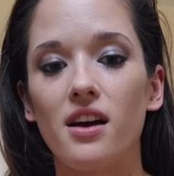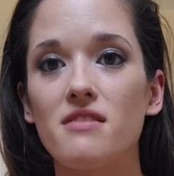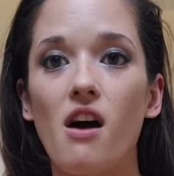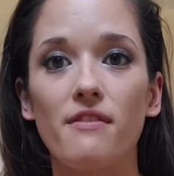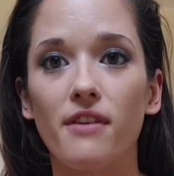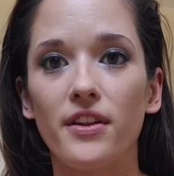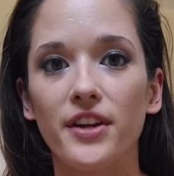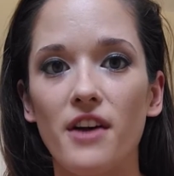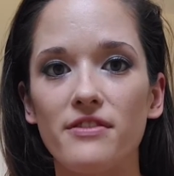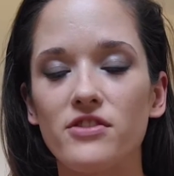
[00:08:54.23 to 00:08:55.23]
not falling
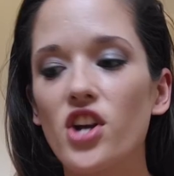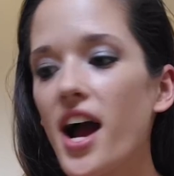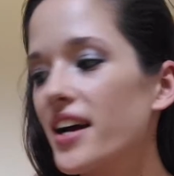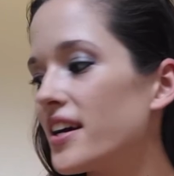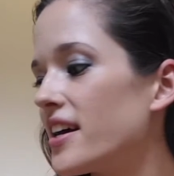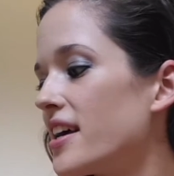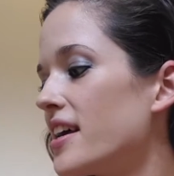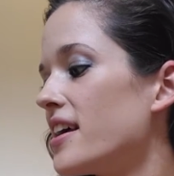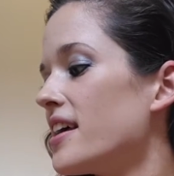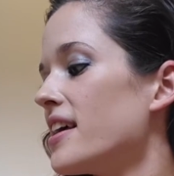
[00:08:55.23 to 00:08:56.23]
off of track,
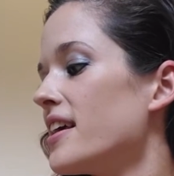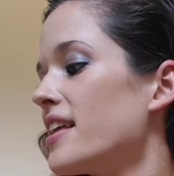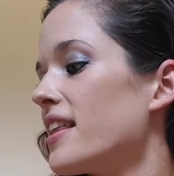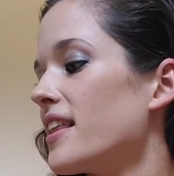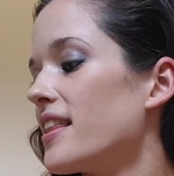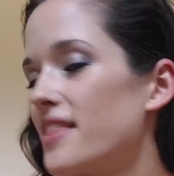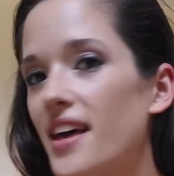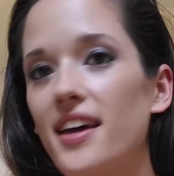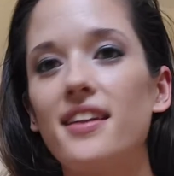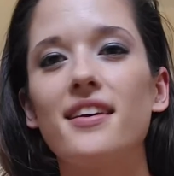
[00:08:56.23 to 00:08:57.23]

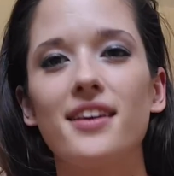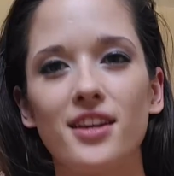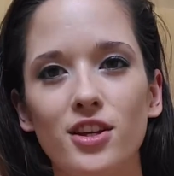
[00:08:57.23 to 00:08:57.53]
then